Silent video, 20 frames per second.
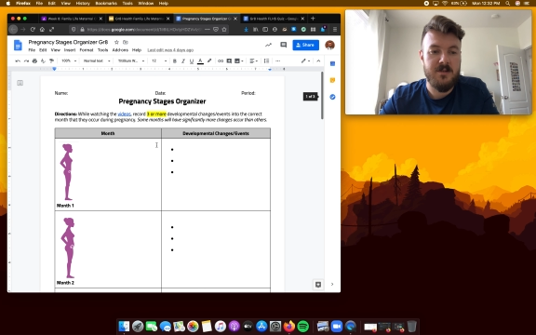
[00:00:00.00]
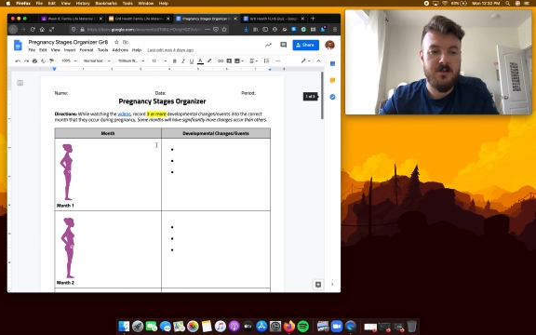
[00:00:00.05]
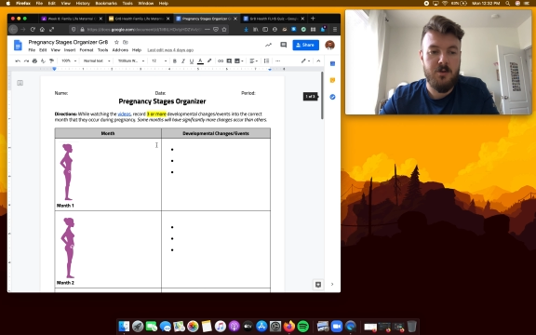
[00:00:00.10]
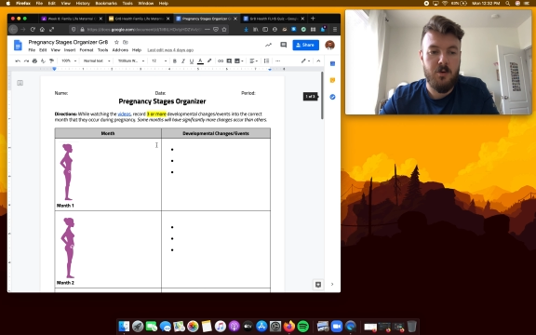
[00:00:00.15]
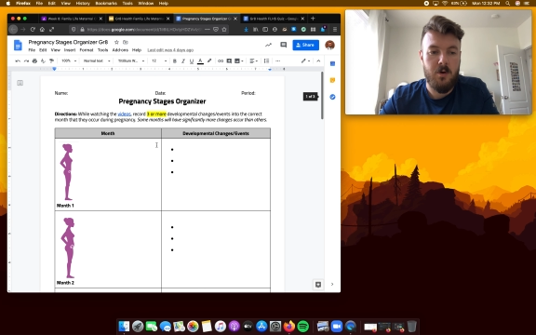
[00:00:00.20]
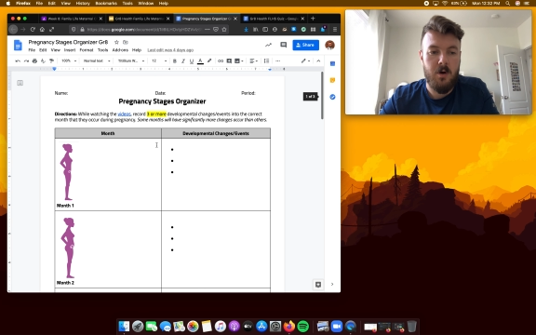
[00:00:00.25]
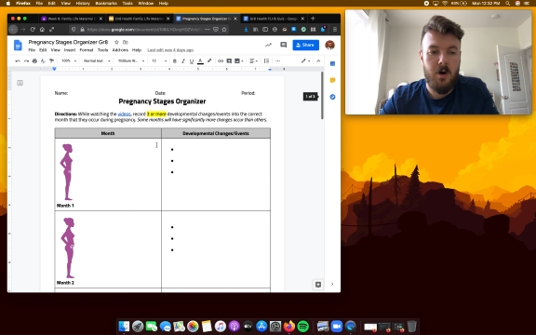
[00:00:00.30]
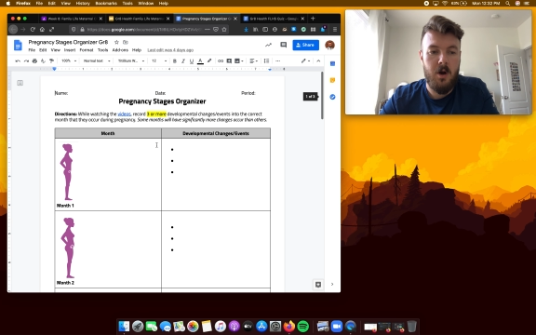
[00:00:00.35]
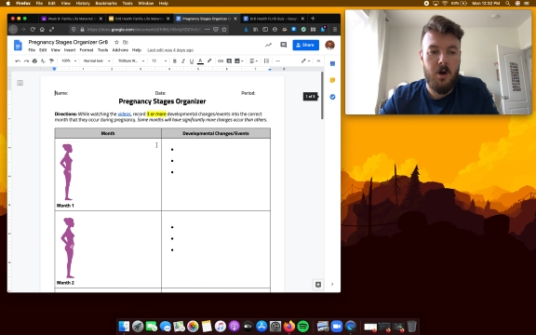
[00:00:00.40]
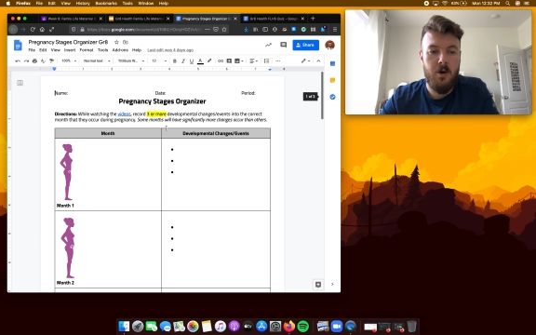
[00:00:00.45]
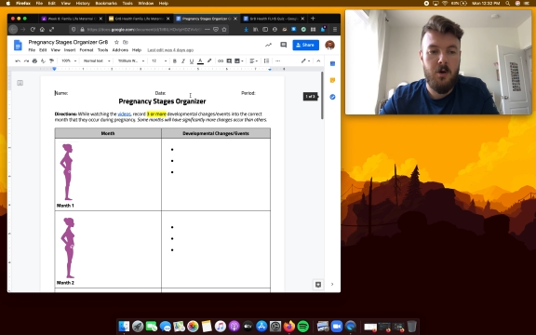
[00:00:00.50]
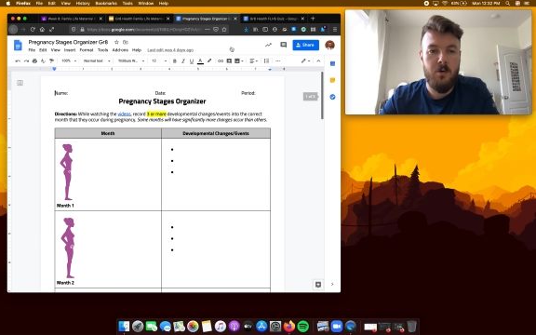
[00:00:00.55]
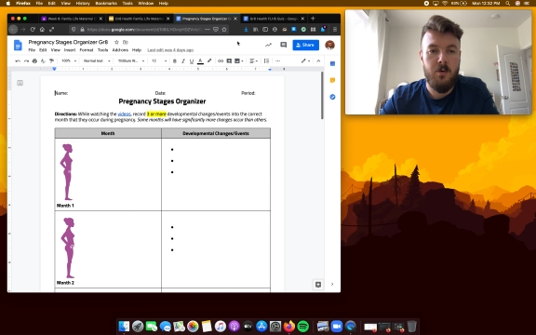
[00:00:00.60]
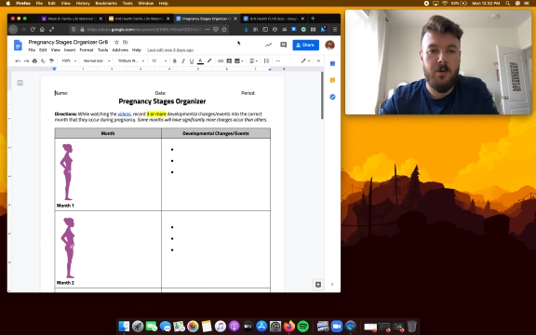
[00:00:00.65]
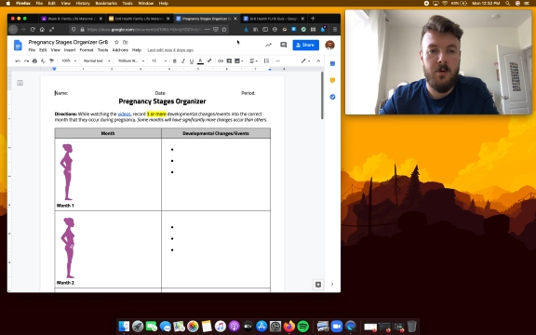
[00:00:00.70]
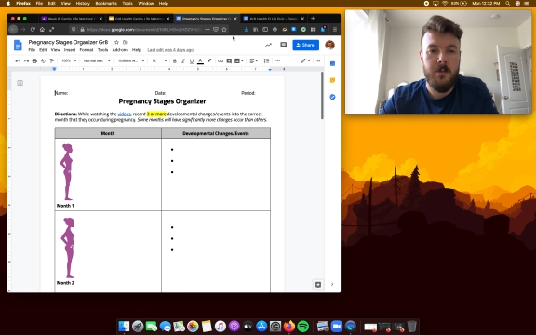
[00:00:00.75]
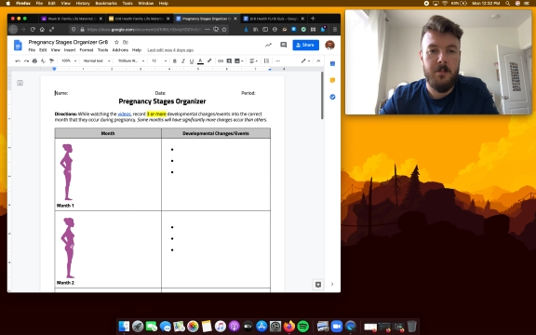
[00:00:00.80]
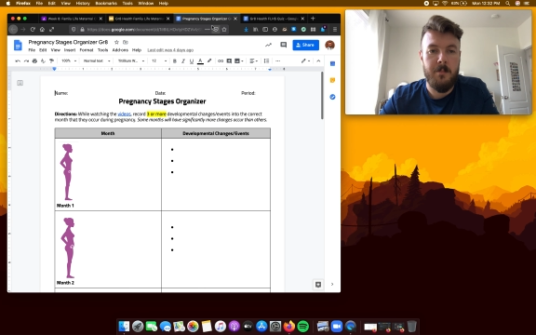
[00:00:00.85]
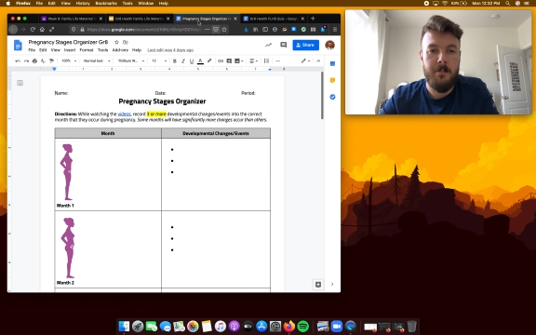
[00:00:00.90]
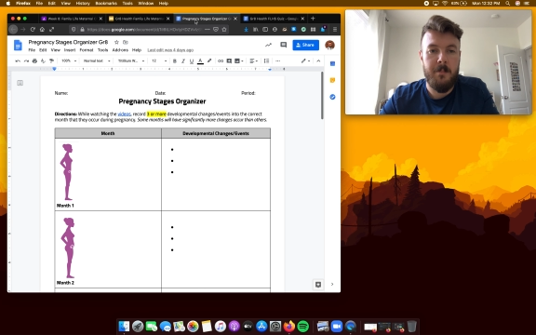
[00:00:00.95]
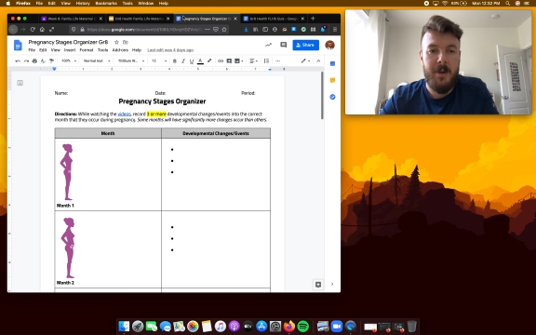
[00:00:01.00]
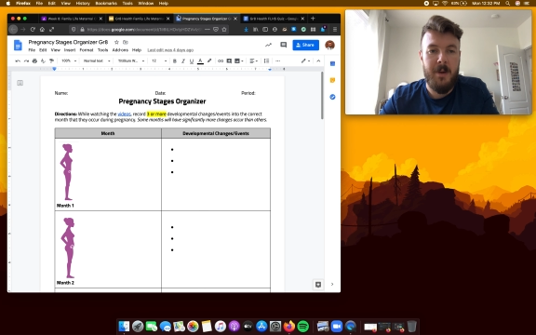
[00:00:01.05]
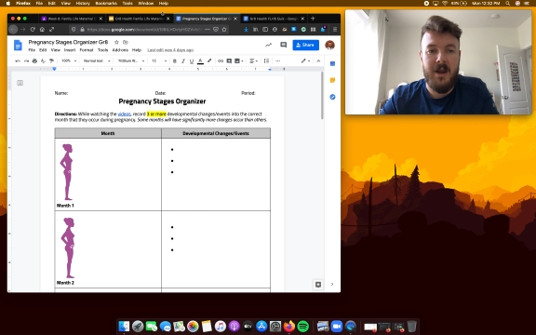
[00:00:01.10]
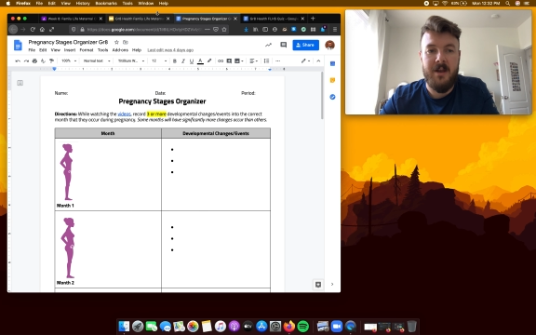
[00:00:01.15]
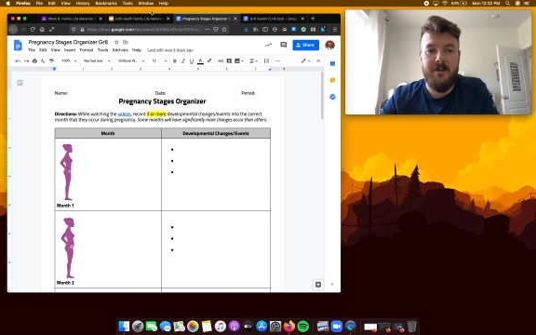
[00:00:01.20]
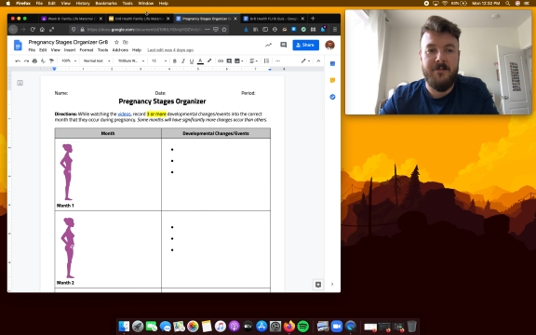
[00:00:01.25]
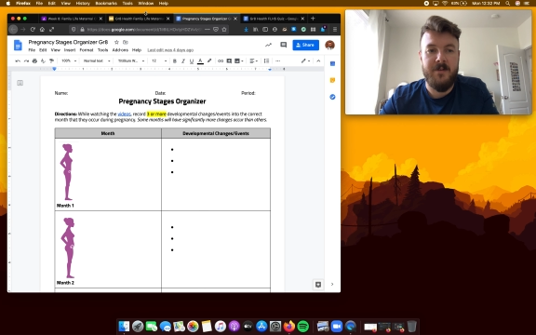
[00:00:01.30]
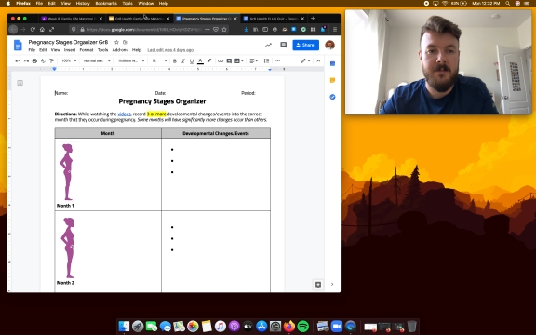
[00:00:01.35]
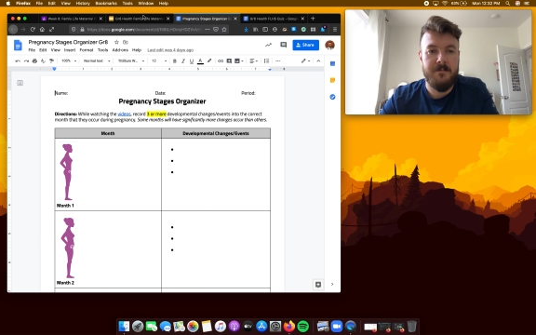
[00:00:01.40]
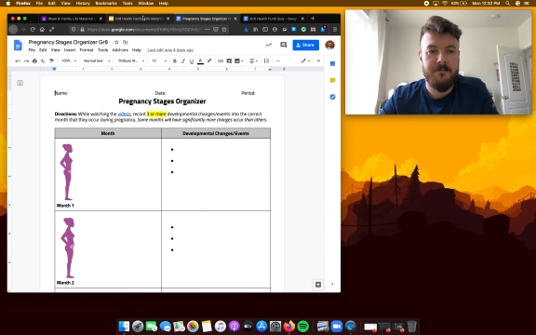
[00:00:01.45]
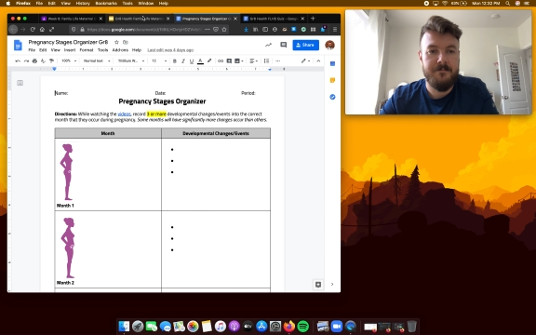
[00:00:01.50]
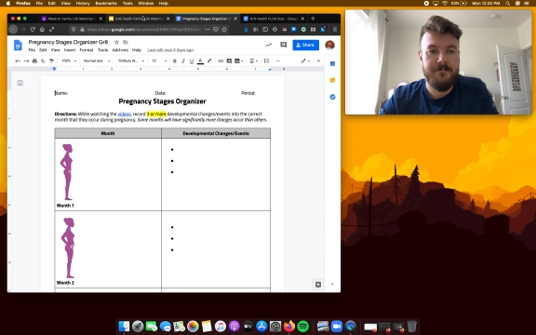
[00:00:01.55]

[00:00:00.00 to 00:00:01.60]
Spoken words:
your own benefit.